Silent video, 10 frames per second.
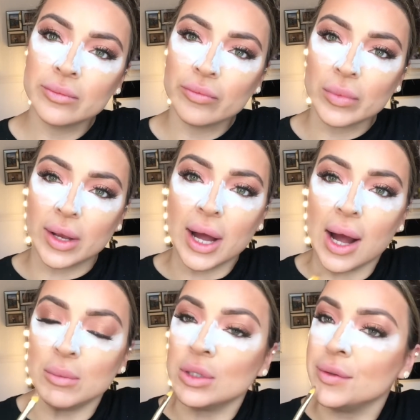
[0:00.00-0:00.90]
like how
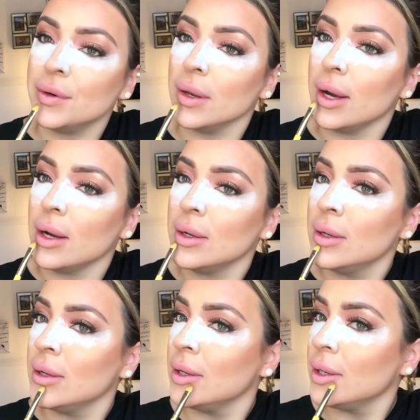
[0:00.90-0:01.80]
much fuller
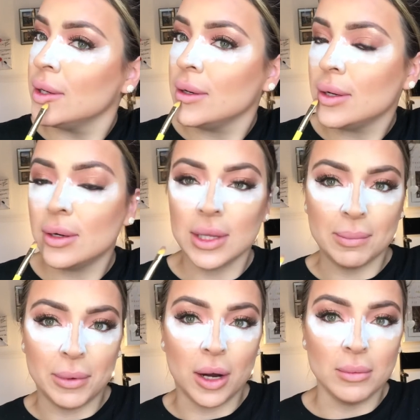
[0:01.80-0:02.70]
that
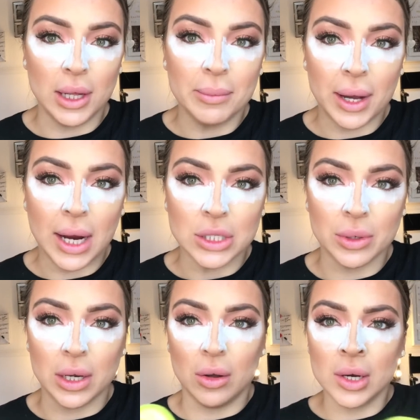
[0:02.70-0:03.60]
bottom lip
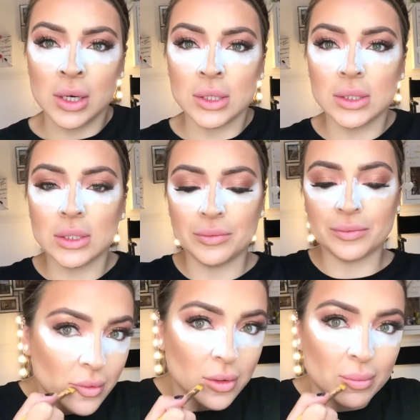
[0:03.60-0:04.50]
actually looks.
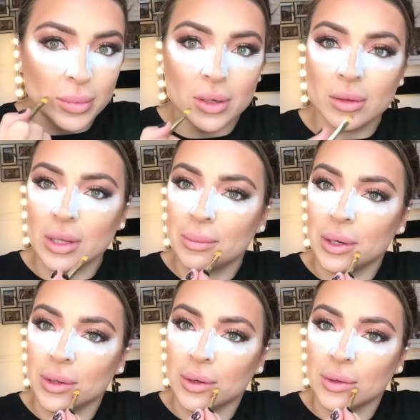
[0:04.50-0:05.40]
I'm just building that
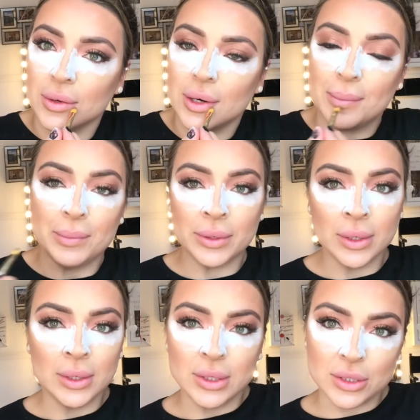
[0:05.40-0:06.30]
product up
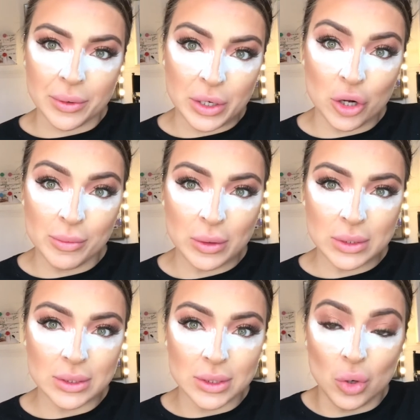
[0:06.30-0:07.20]
so it
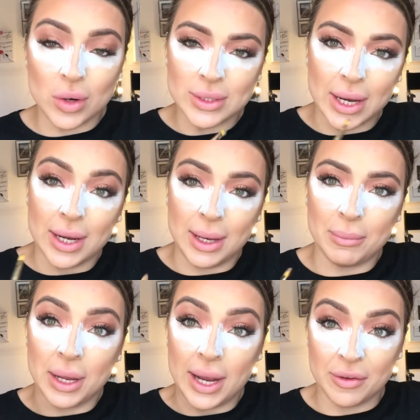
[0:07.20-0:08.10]
almost looks like a lip
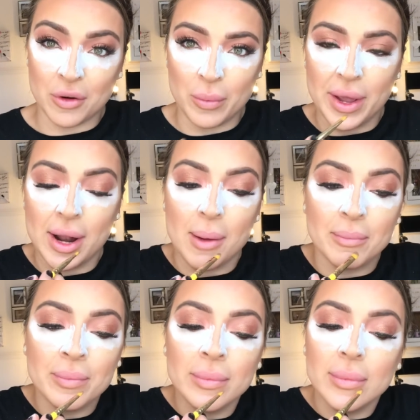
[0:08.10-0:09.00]
liner from where I'm
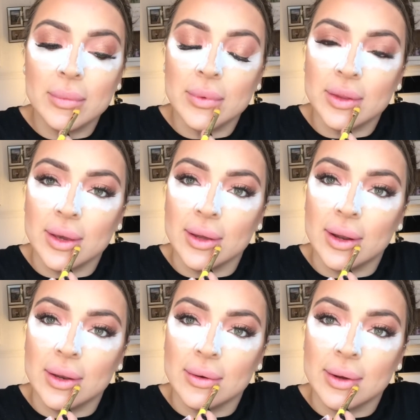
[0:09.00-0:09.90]
seeing
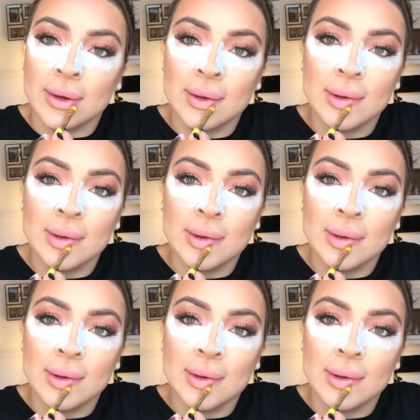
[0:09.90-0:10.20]
anyway.